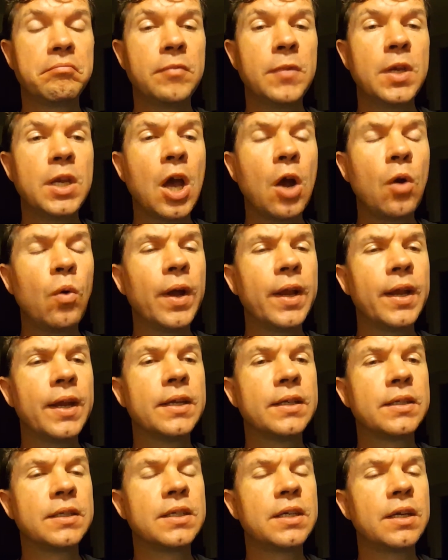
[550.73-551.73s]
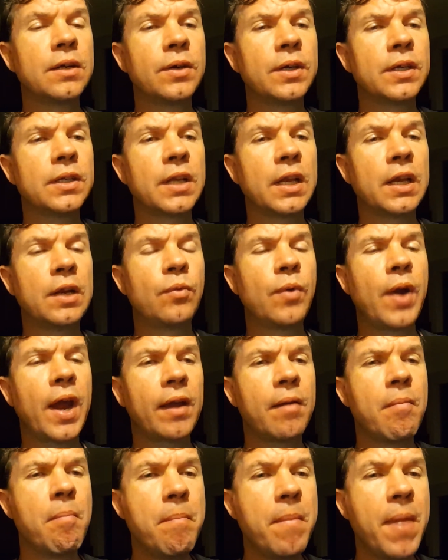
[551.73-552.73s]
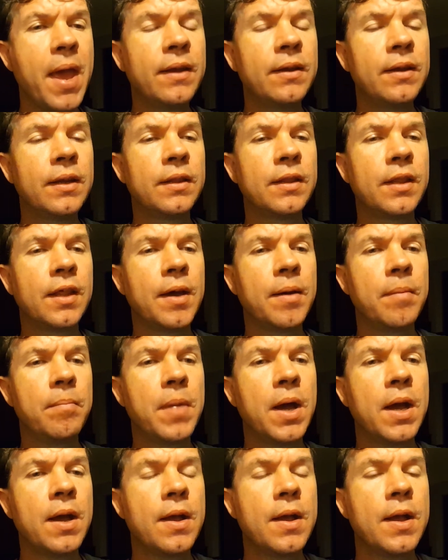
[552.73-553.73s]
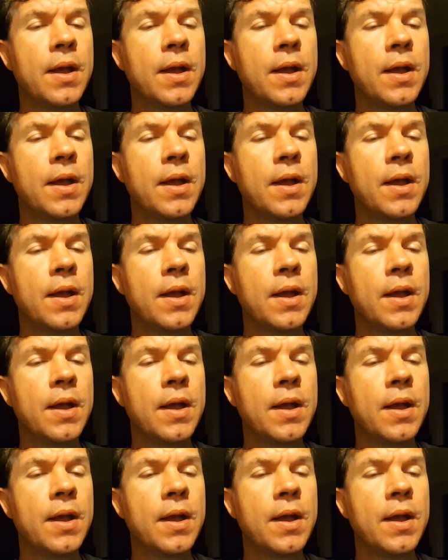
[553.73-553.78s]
no one had seriously recommended them